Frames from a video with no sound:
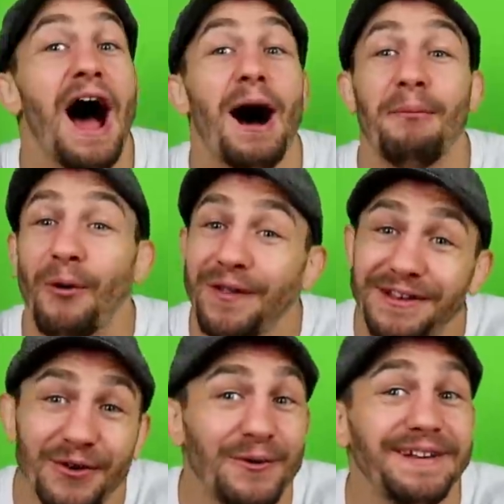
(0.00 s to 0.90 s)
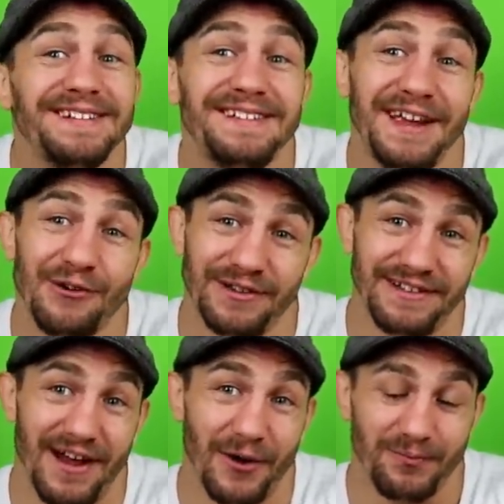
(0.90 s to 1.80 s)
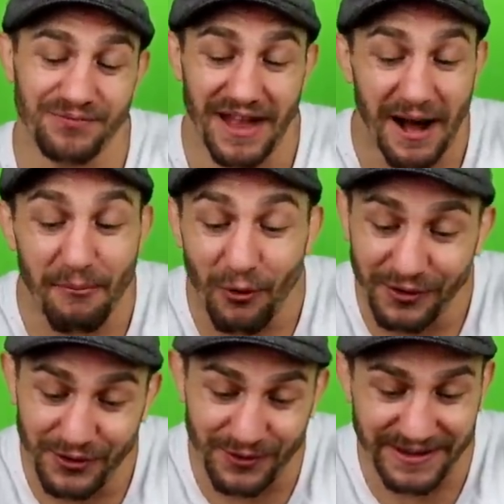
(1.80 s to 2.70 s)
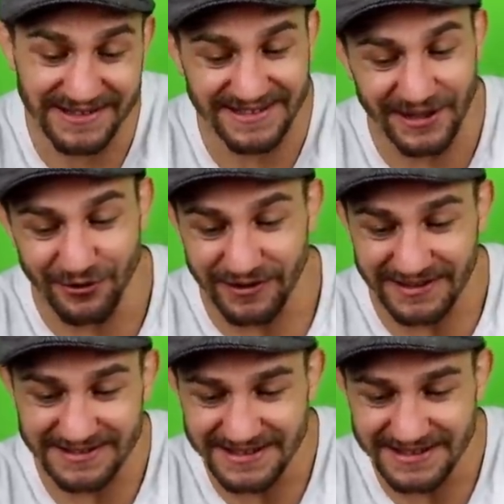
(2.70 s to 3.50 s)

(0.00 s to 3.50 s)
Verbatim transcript: I'm only doing this series though. I'm only doing this series.